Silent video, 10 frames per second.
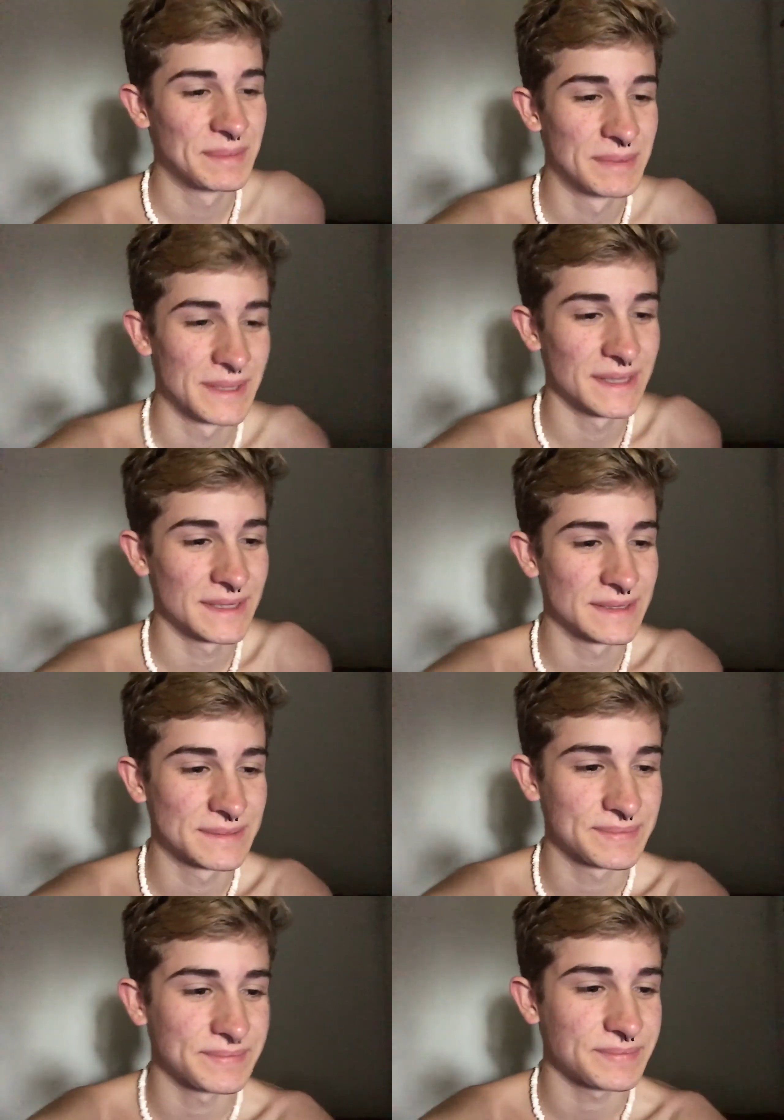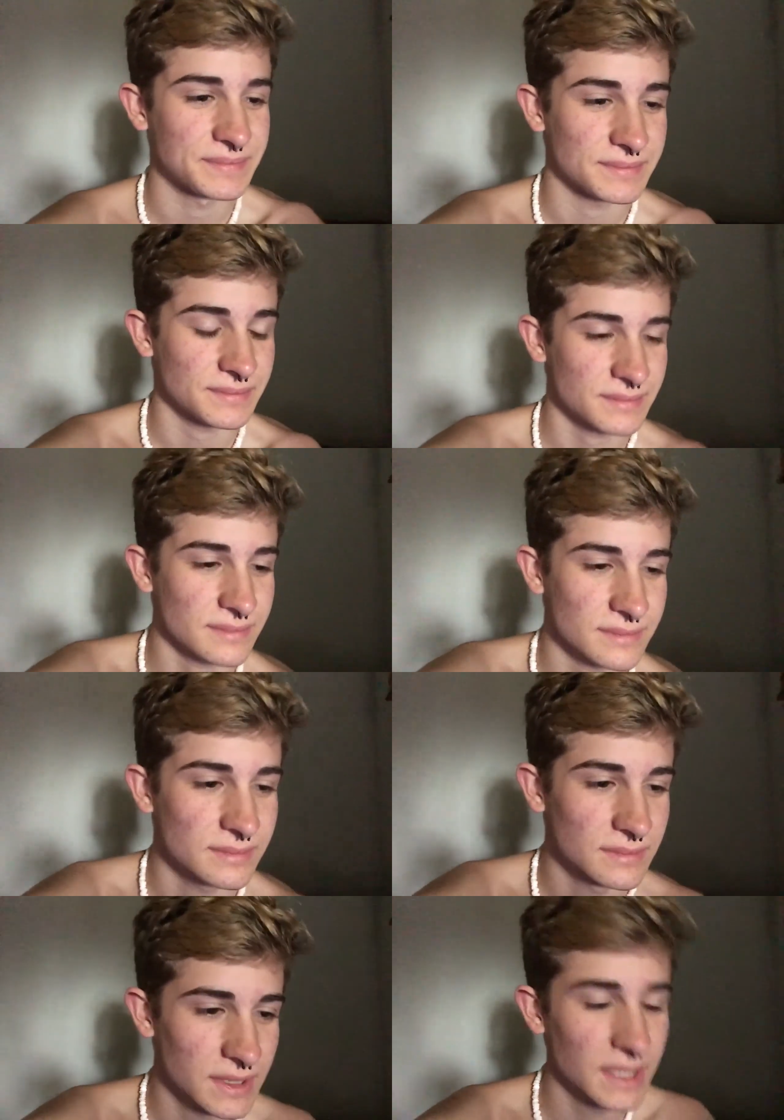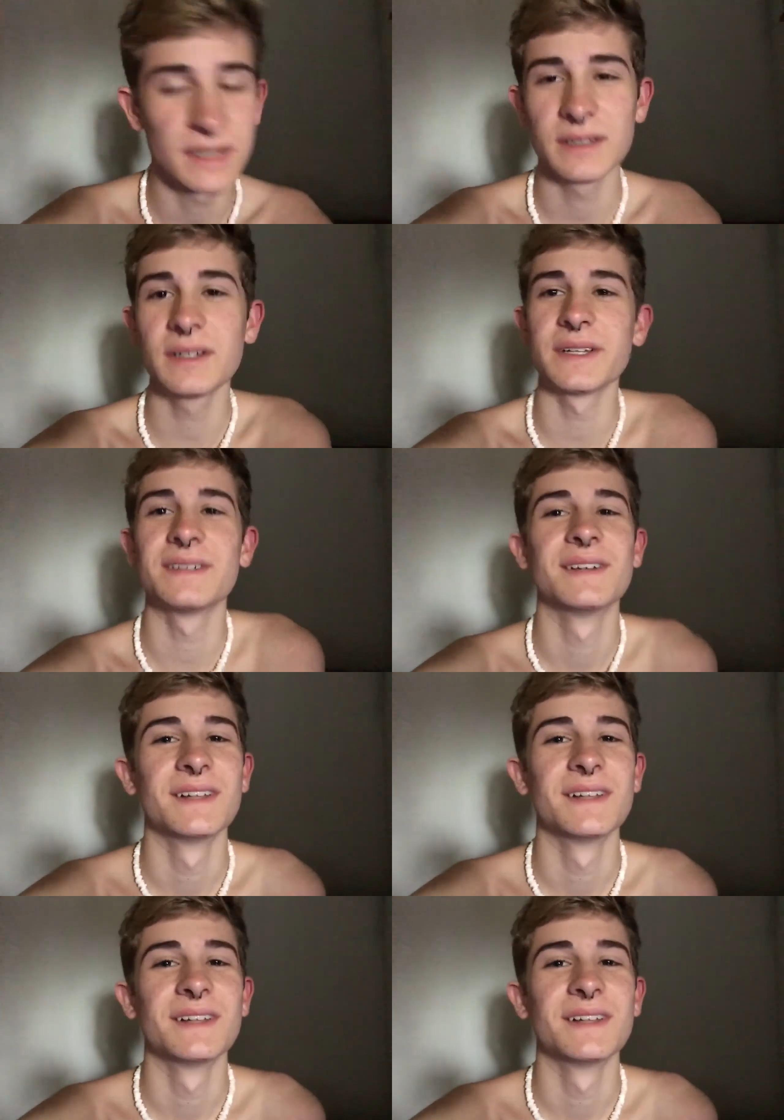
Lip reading: but yeah, okay.